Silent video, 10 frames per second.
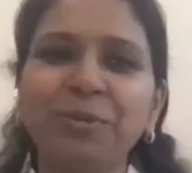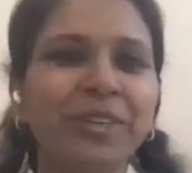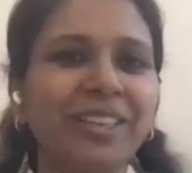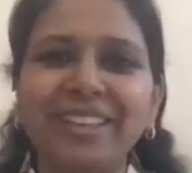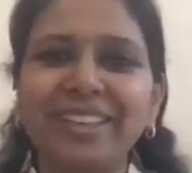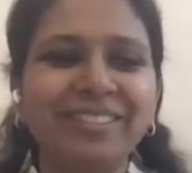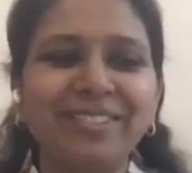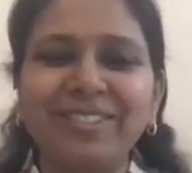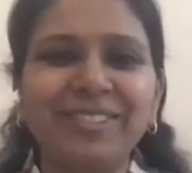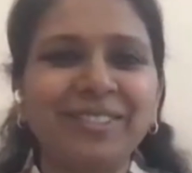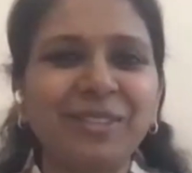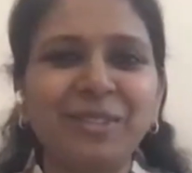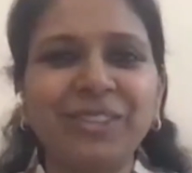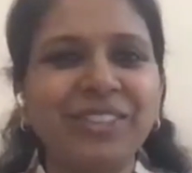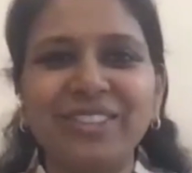know I have
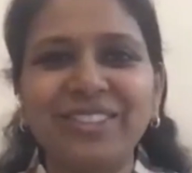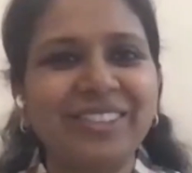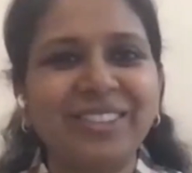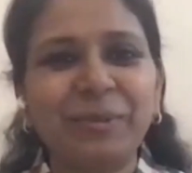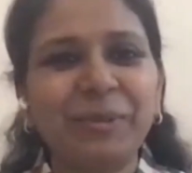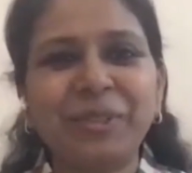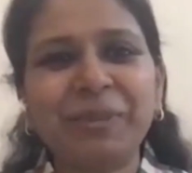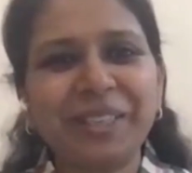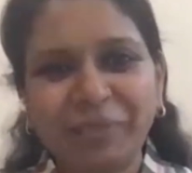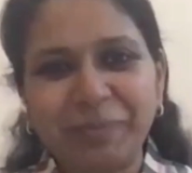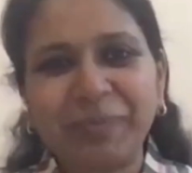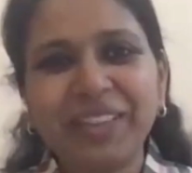the reader with me.